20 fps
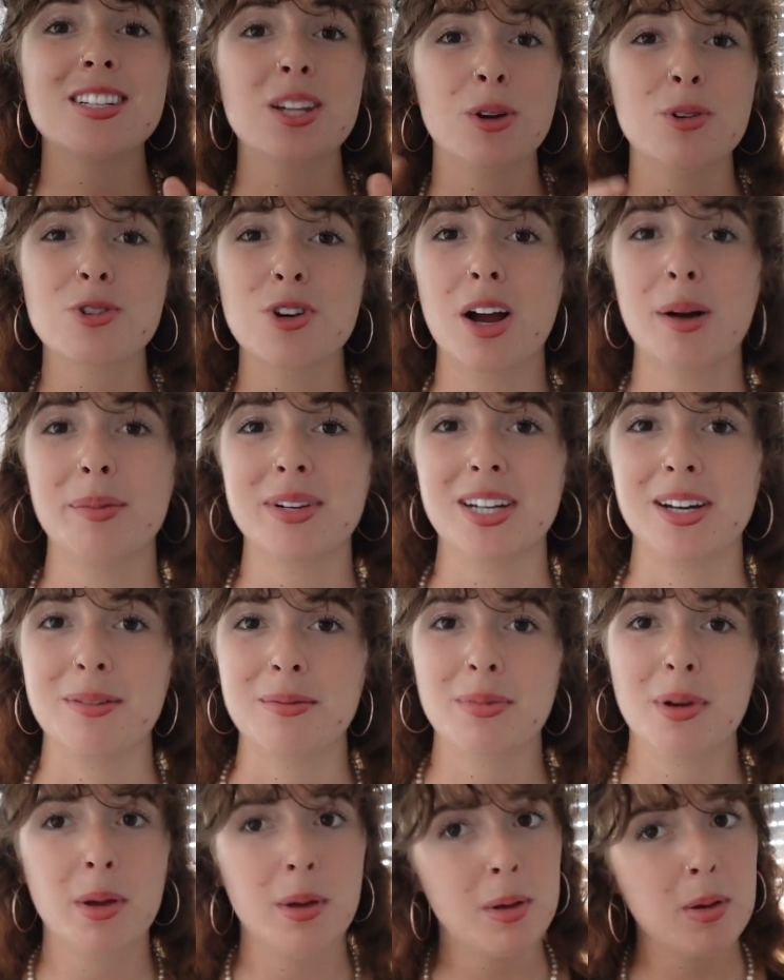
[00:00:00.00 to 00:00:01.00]
Don't trauma
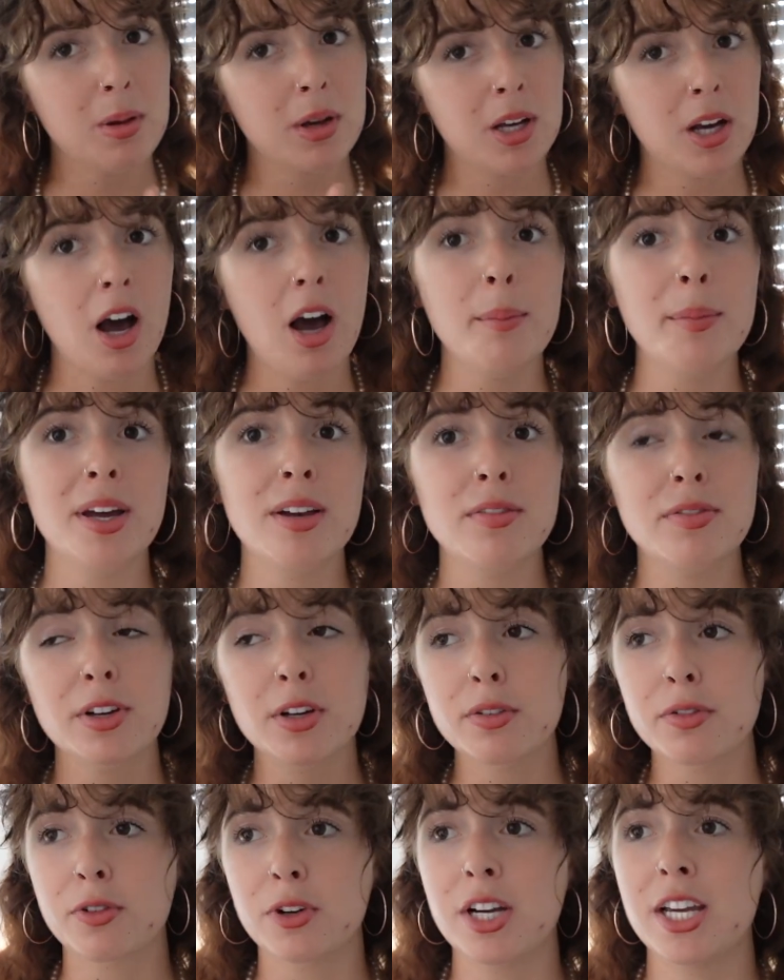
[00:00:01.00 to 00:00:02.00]
dump. Comment,
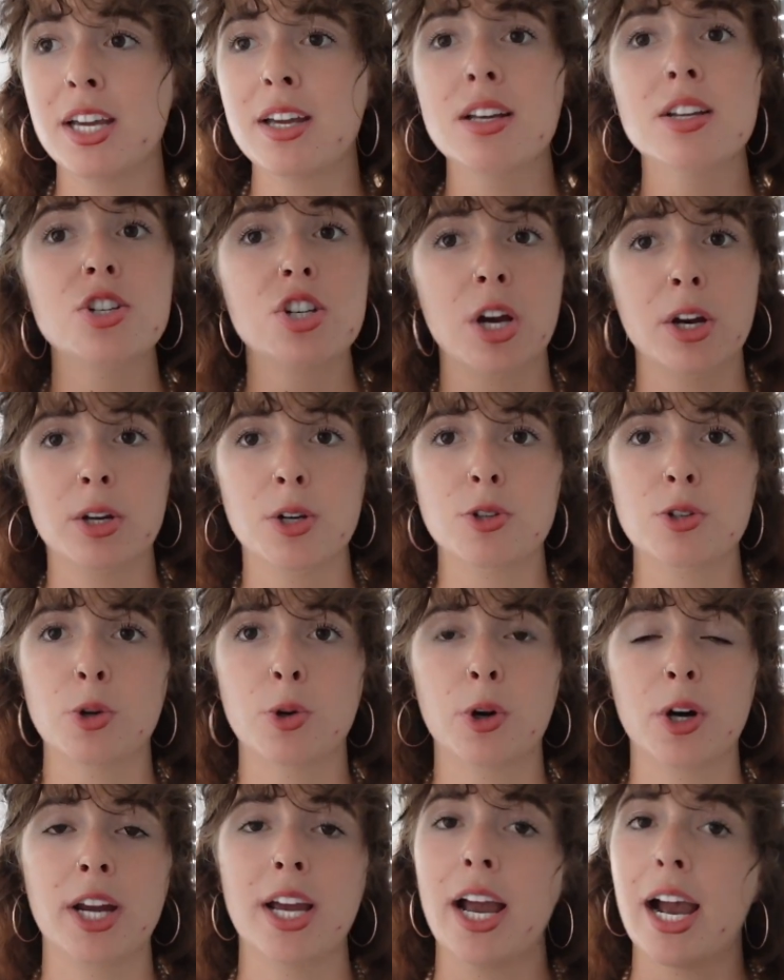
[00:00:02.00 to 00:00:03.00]
feel free, share your
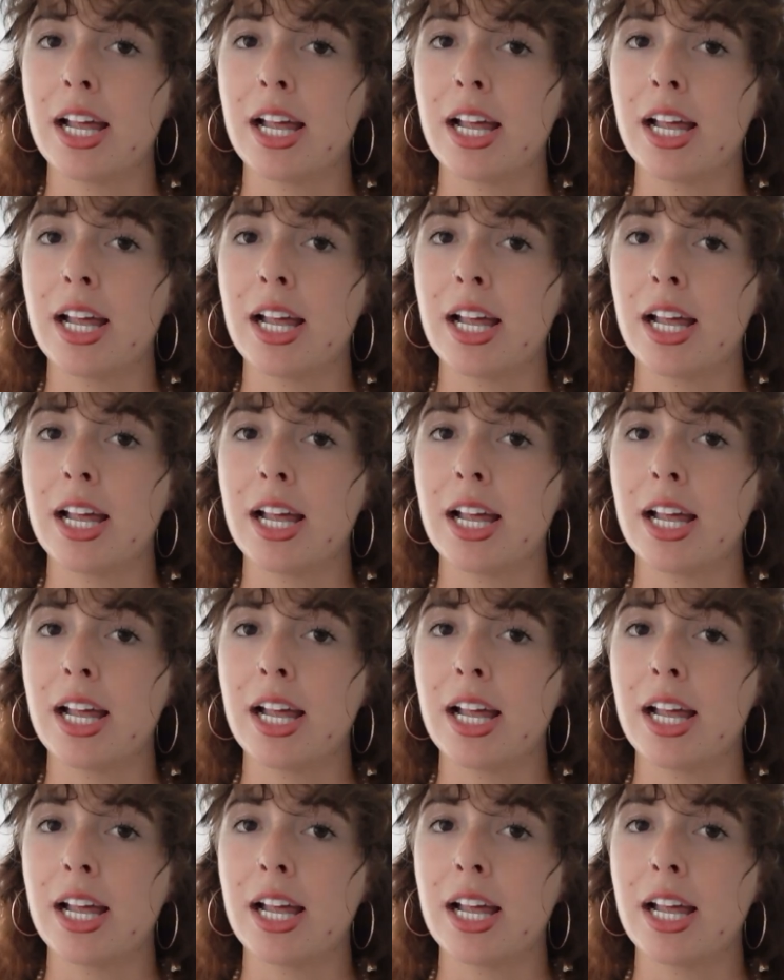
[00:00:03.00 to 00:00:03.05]
story.